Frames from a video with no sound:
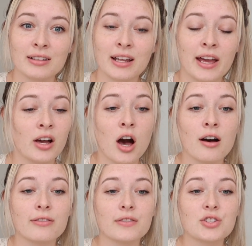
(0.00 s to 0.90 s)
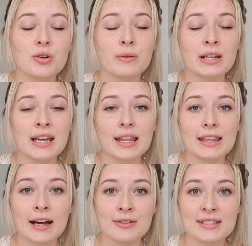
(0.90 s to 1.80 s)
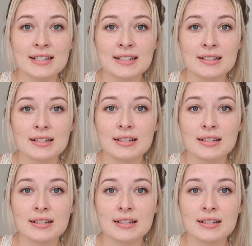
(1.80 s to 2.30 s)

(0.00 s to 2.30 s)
laying off 28,000